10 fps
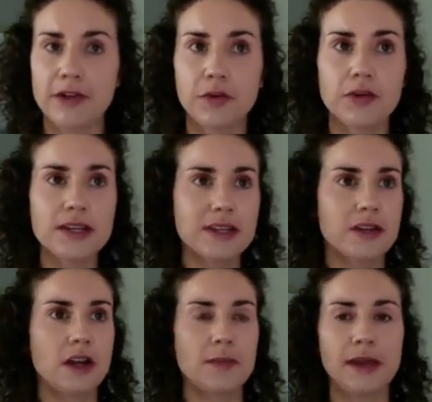And this is
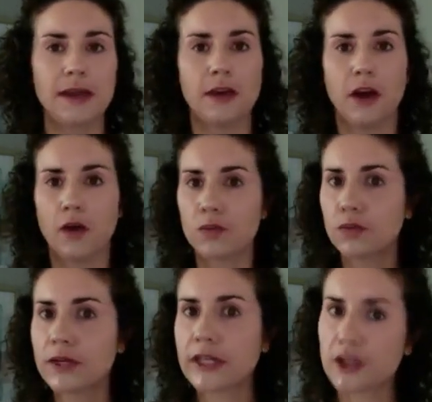going to be a
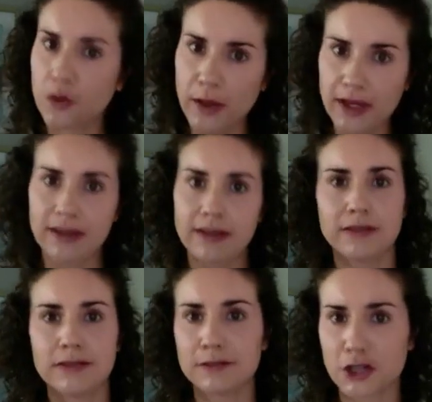real quick
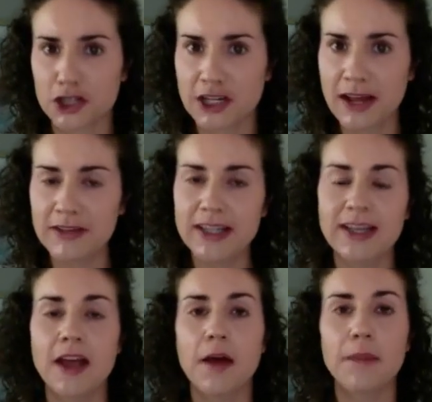version of
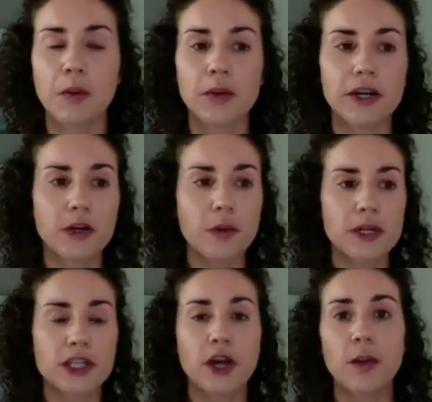it, but we are going
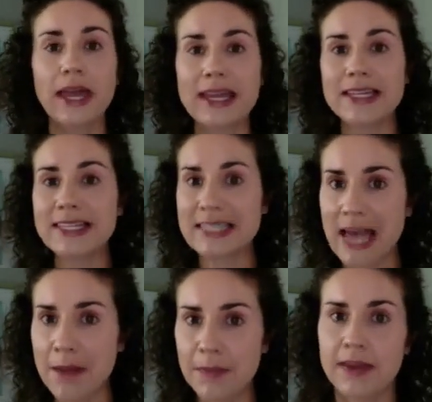to go in
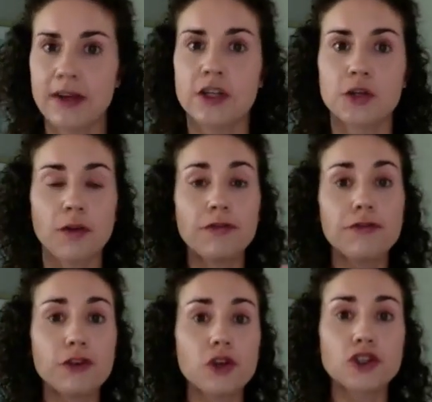depth to a
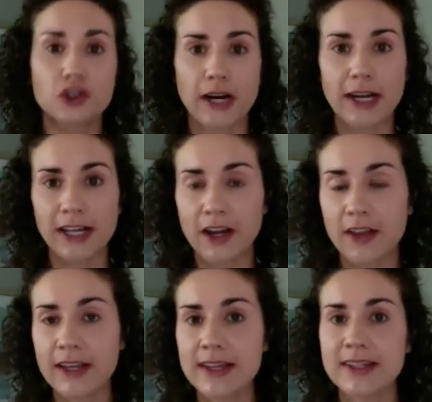full training on
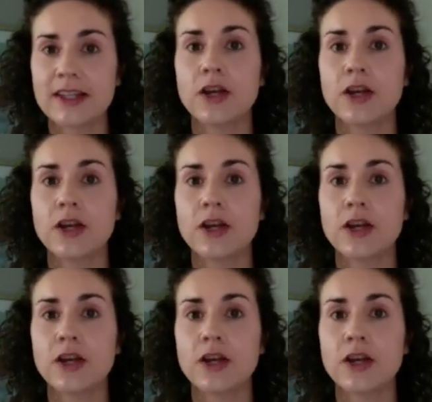this